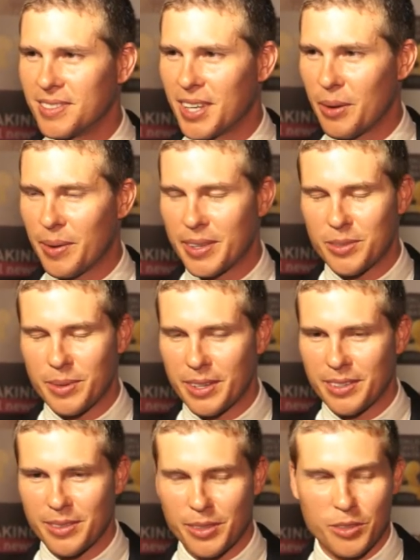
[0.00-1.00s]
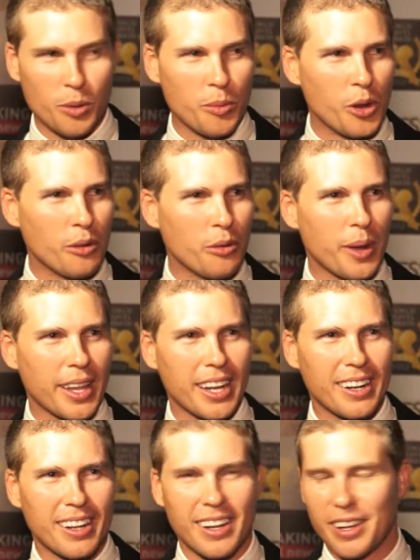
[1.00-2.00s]
Yeah, it's been it's been beautiful. We had a
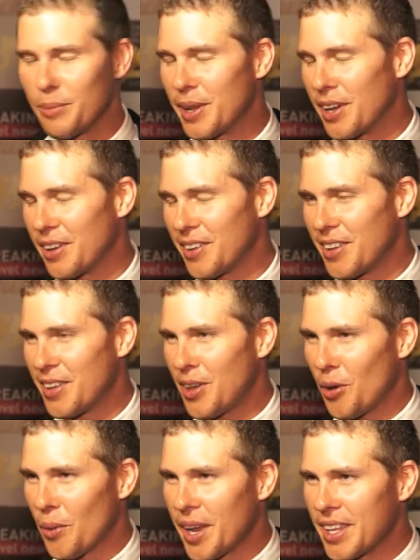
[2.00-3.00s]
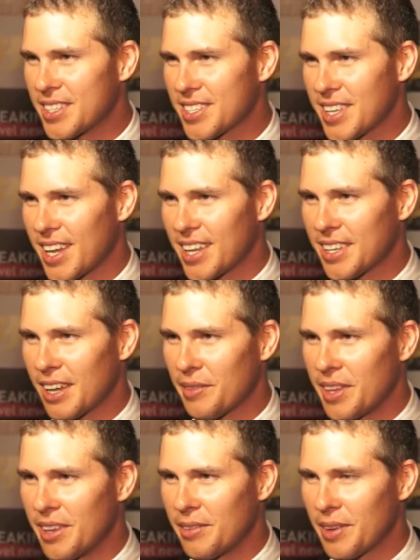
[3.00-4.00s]
little, a little bit of a rain to start off
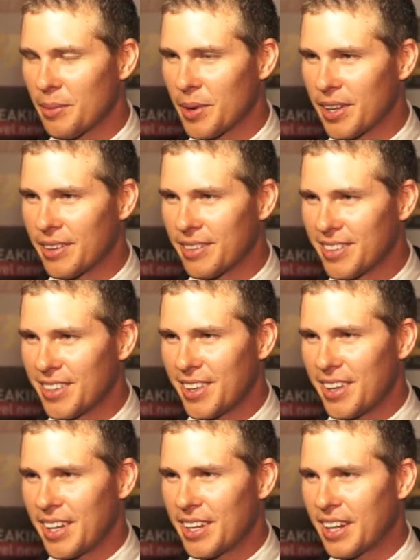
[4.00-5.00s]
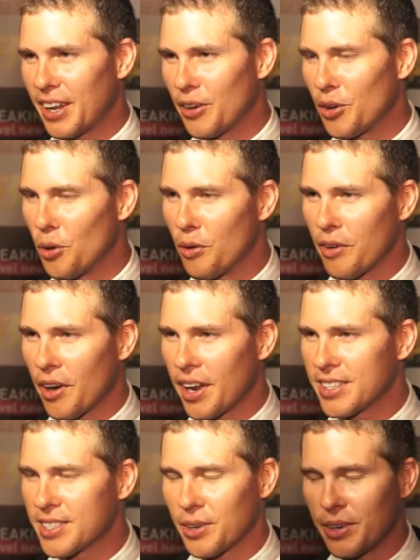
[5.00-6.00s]
the evening, but it clear it over
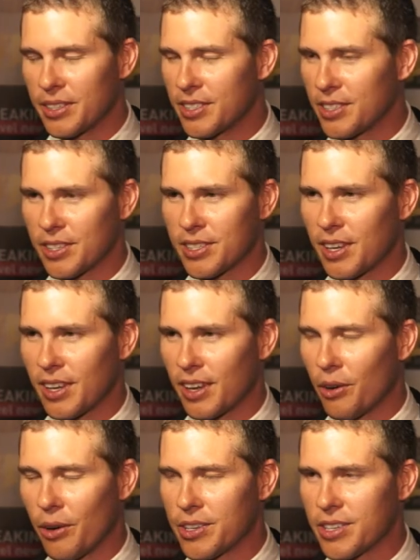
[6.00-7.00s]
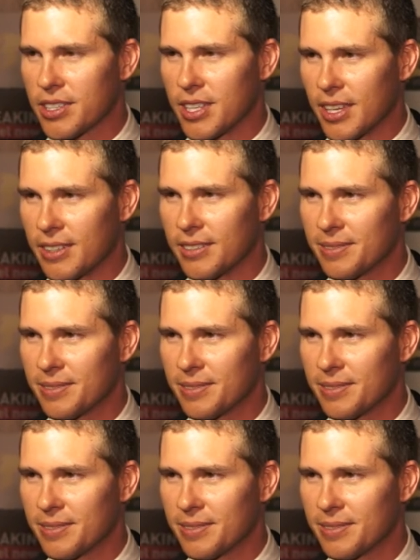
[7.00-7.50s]
and it's turned into just a, a gorgeous night.